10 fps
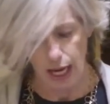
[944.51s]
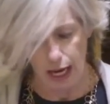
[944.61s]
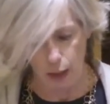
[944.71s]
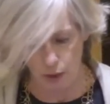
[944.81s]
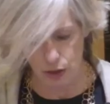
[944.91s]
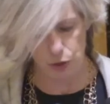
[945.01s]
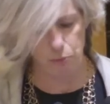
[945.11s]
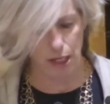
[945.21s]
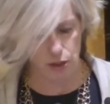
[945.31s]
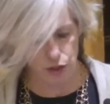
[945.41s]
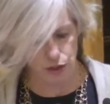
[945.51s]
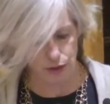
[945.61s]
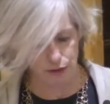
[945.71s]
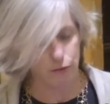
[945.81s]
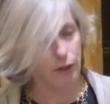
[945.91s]
I want to mention
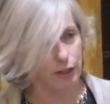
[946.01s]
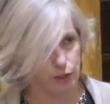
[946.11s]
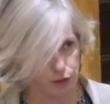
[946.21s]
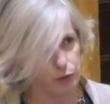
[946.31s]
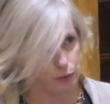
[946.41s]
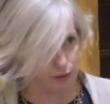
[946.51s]
the very new, the